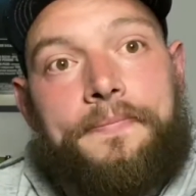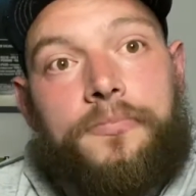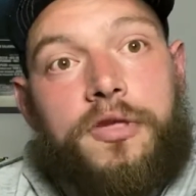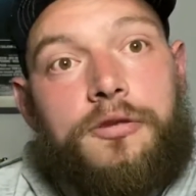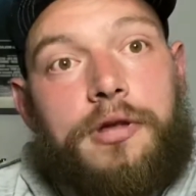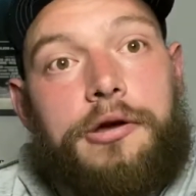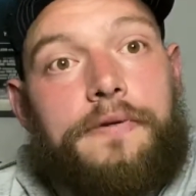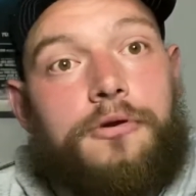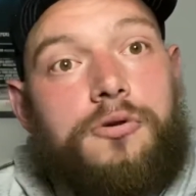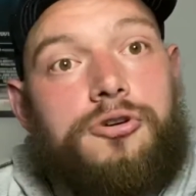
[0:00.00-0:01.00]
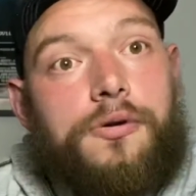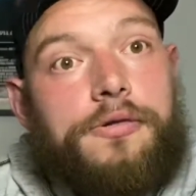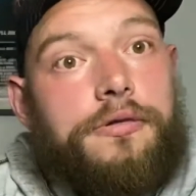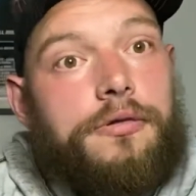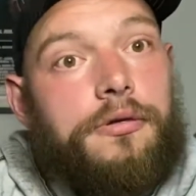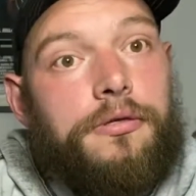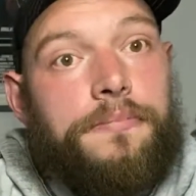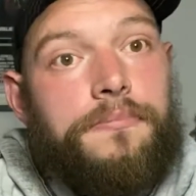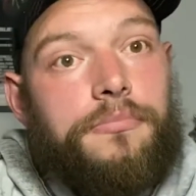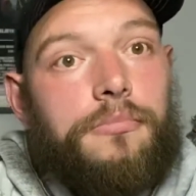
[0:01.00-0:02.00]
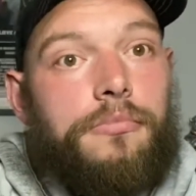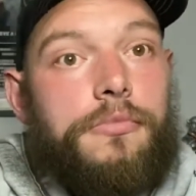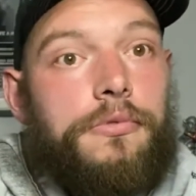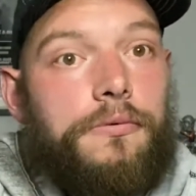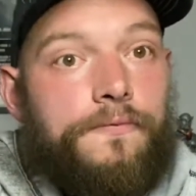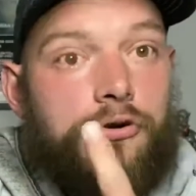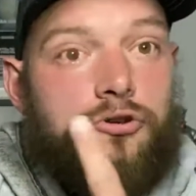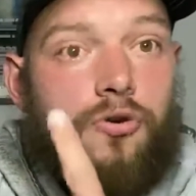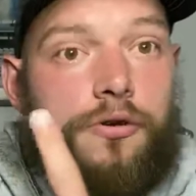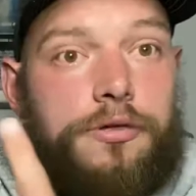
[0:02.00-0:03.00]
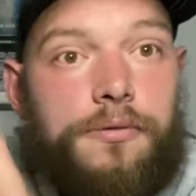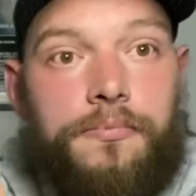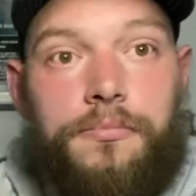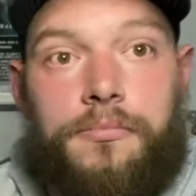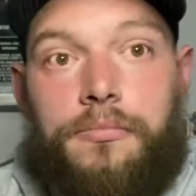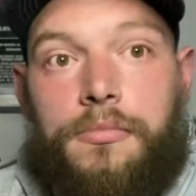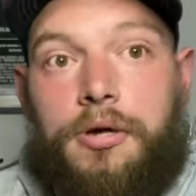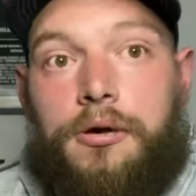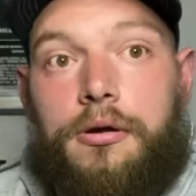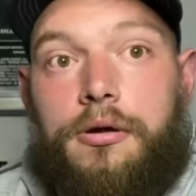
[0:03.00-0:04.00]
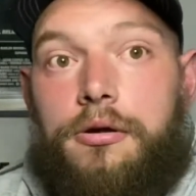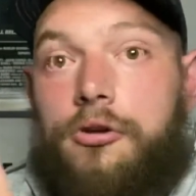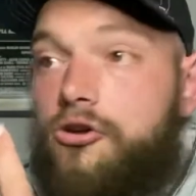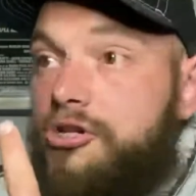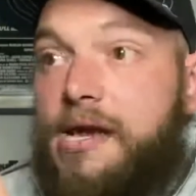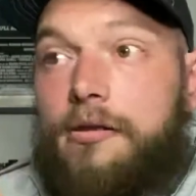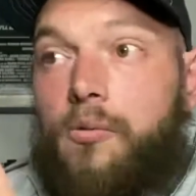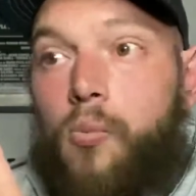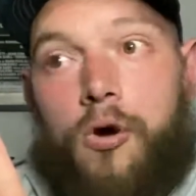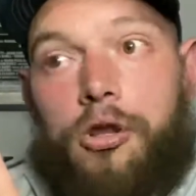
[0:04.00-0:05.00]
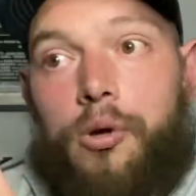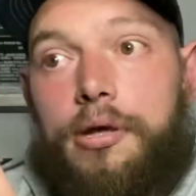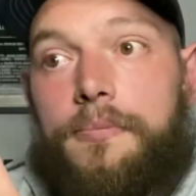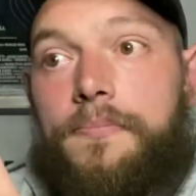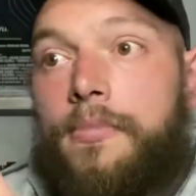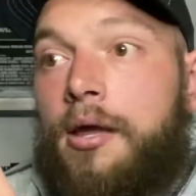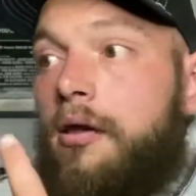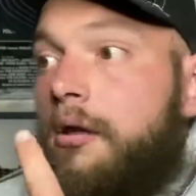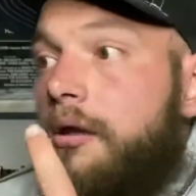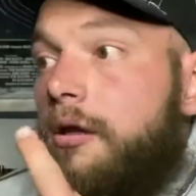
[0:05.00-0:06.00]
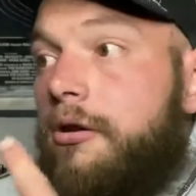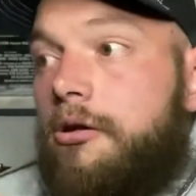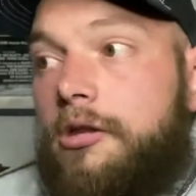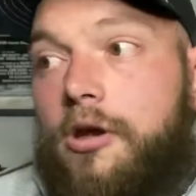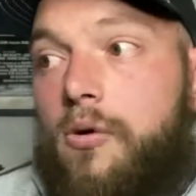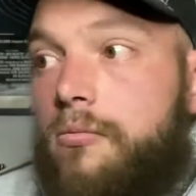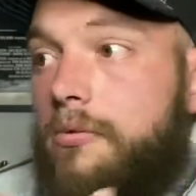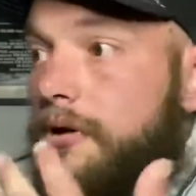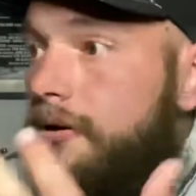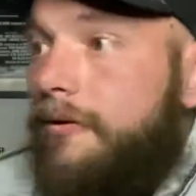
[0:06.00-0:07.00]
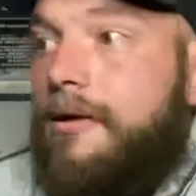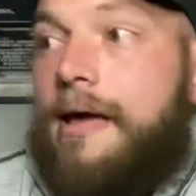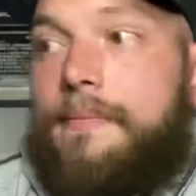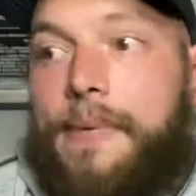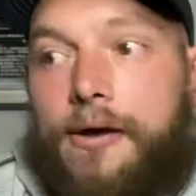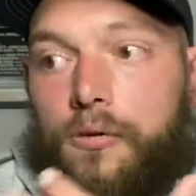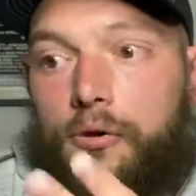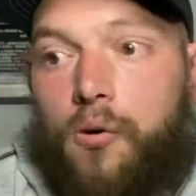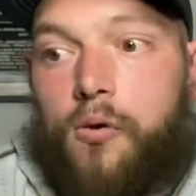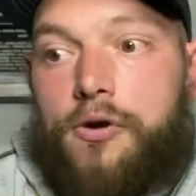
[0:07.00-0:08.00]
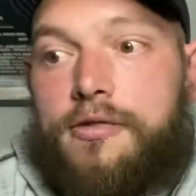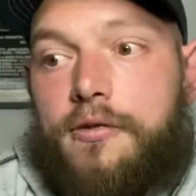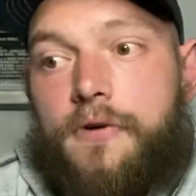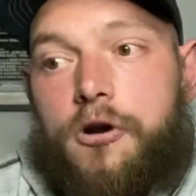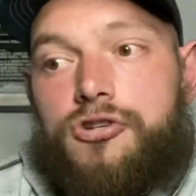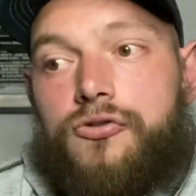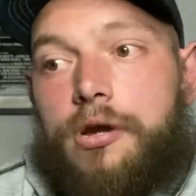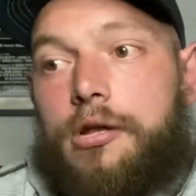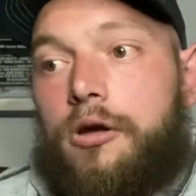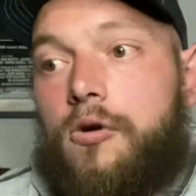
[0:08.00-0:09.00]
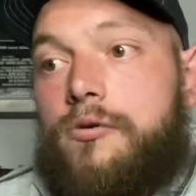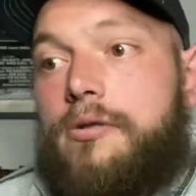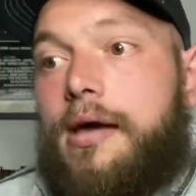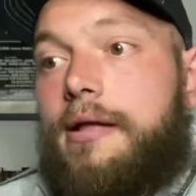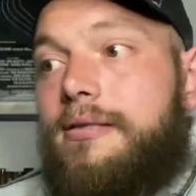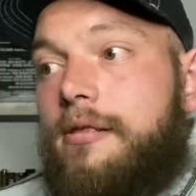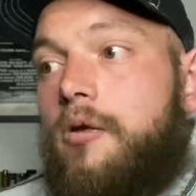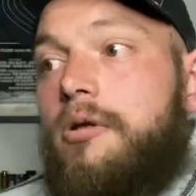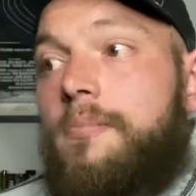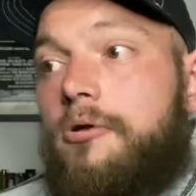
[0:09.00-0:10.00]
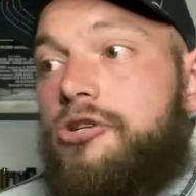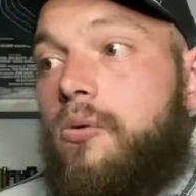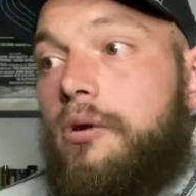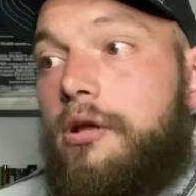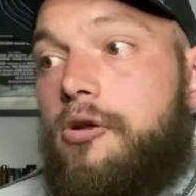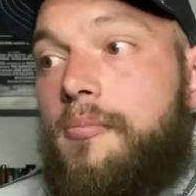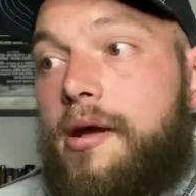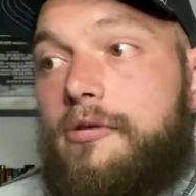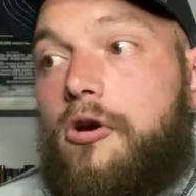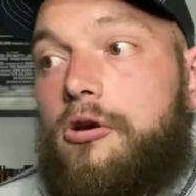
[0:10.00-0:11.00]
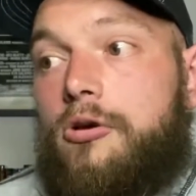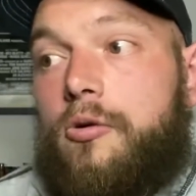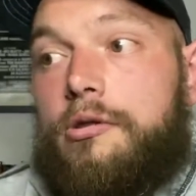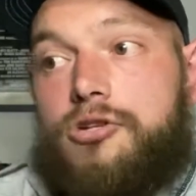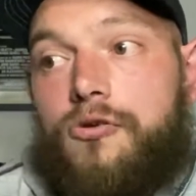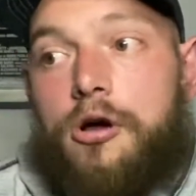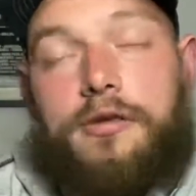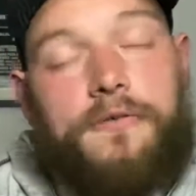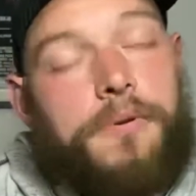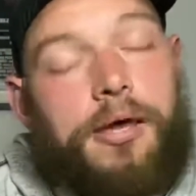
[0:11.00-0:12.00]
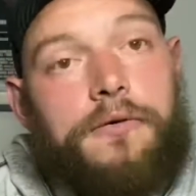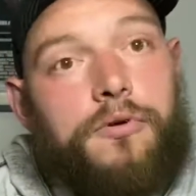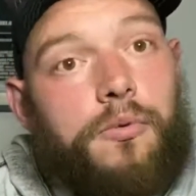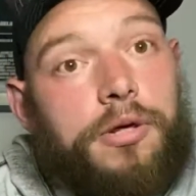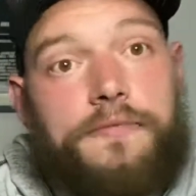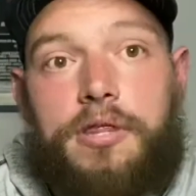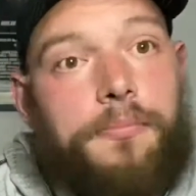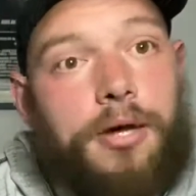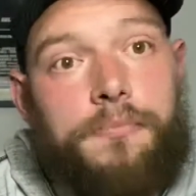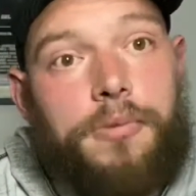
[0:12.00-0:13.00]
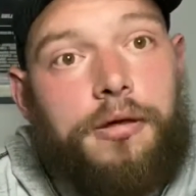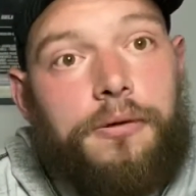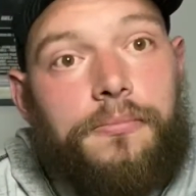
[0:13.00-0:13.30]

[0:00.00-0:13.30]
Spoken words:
So now you have 2 choices. First choice, you just kind of wallow in it. You don't get back on the horse as far as training goes, and slowly but surely you might start doing destructive behavior, whatever that might be.